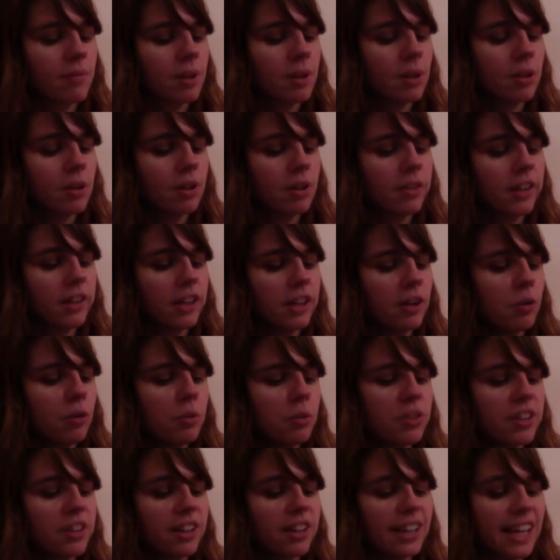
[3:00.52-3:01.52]
They go
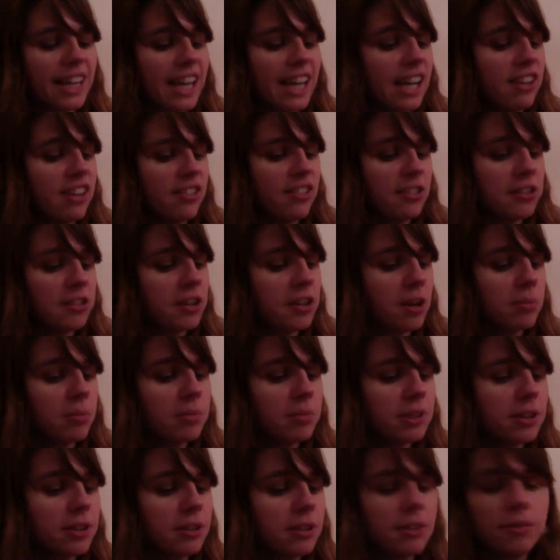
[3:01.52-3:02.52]
with a case
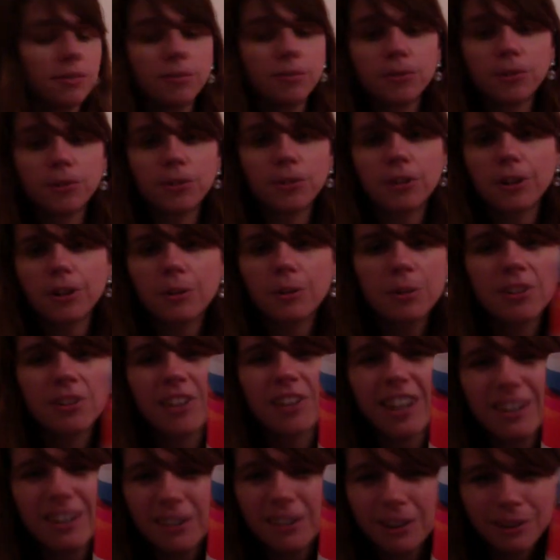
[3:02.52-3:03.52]
tumbler for Starbucks.
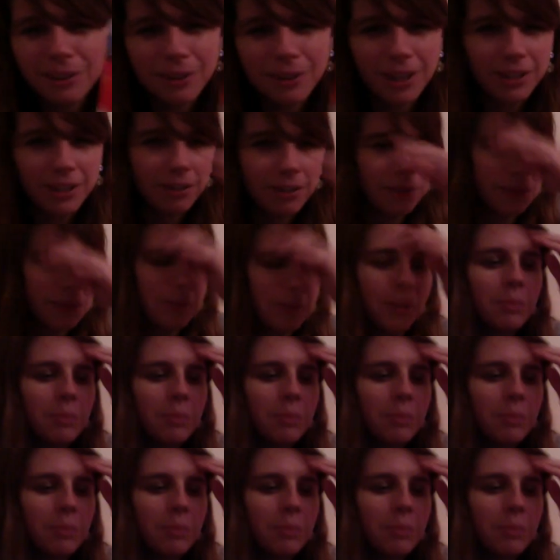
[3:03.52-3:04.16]
I don't know. I'm